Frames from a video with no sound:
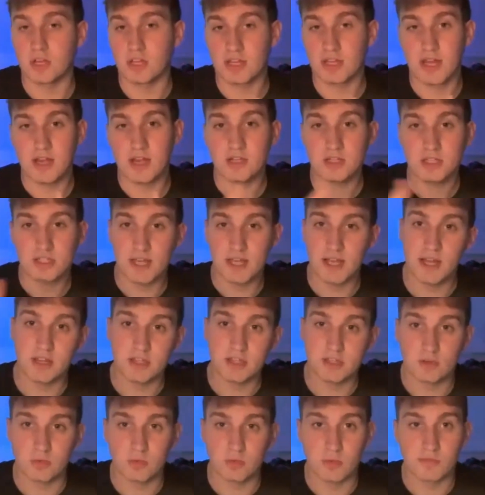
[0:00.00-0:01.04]
going to catch the tail
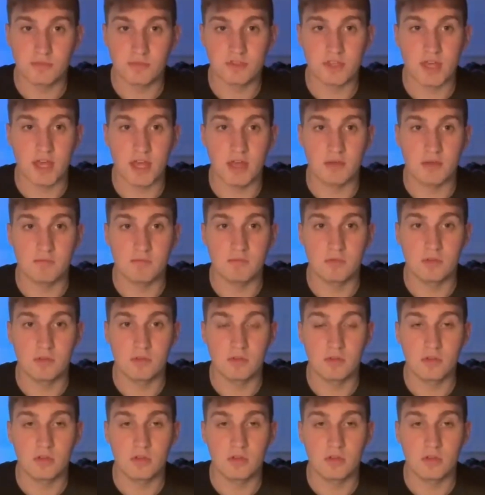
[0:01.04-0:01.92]
end to the women's game.